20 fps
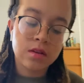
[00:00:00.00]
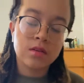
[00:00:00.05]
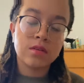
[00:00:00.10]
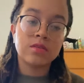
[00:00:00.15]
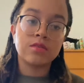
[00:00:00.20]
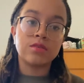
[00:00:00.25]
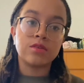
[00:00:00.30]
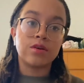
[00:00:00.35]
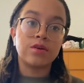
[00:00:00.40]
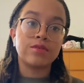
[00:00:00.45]

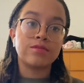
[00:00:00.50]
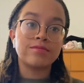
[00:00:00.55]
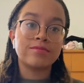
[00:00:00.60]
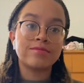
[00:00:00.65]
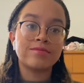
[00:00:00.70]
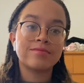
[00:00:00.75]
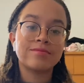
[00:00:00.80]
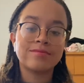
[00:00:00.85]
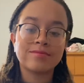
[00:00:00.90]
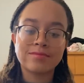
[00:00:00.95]
So
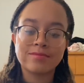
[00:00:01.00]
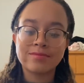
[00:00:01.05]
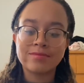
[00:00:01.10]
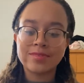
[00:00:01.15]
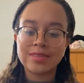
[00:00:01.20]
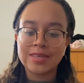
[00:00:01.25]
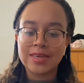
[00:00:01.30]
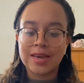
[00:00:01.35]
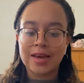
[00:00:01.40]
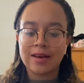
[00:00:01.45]

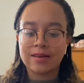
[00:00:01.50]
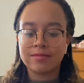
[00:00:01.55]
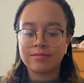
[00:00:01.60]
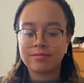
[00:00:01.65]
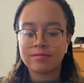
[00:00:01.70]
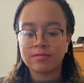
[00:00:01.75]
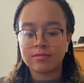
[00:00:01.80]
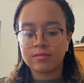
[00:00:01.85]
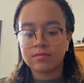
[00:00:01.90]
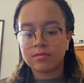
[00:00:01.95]
yeah,
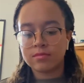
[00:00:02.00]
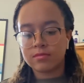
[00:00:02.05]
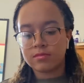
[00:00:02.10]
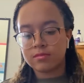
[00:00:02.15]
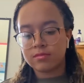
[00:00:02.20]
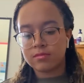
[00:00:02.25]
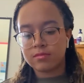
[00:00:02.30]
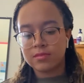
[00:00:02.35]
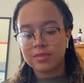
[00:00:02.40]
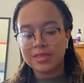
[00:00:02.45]

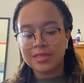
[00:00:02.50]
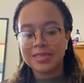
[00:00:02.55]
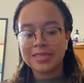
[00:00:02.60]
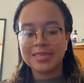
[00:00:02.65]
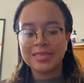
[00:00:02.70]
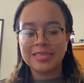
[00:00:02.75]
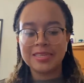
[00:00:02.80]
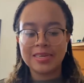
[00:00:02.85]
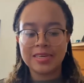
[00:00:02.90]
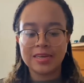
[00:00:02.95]

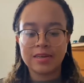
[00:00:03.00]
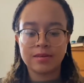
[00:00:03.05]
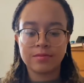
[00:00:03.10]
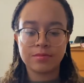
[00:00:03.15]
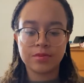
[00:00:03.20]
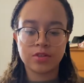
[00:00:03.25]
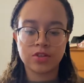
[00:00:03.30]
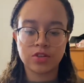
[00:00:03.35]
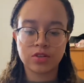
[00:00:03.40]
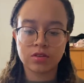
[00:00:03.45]

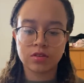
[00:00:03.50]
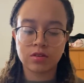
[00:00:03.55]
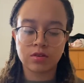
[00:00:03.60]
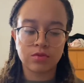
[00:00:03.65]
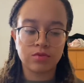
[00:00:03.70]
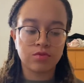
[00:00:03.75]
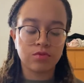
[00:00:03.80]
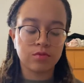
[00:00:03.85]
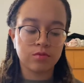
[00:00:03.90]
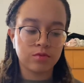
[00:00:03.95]
I'm just gonna go
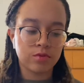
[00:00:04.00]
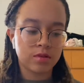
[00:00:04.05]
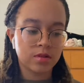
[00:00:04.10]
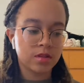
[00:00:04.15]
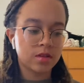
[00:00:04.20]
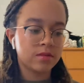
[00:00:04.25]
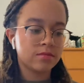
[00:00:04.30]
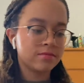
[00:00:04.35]
through them quickly,